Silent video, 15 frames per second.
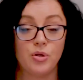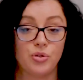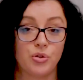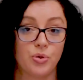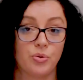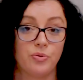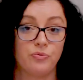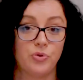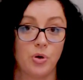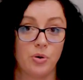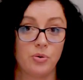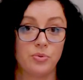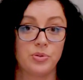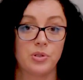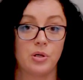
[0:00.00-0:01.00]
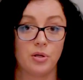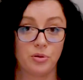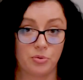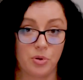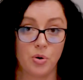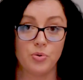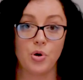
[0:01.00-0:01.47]
So, if those are
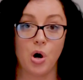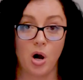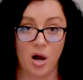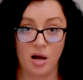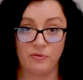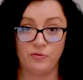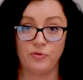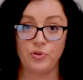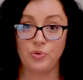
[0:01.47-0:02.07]
thrown off,